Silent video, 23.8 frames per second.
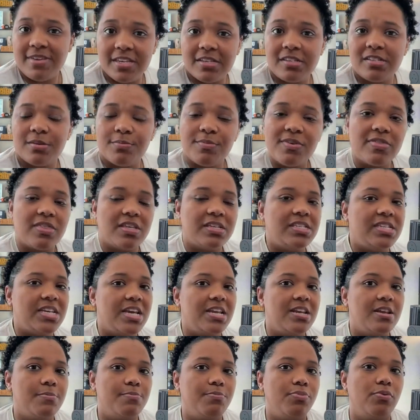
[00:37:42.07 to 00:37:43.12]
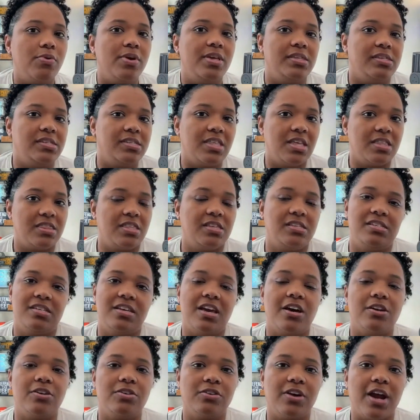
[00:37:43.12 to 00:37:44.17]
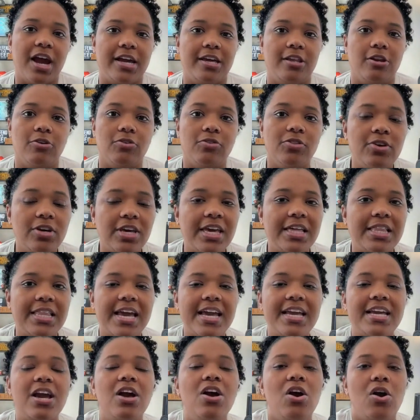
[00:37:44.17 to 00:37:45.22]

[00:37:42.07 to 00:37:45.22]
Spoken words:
some of the data points that the Seattle Kraken are looking like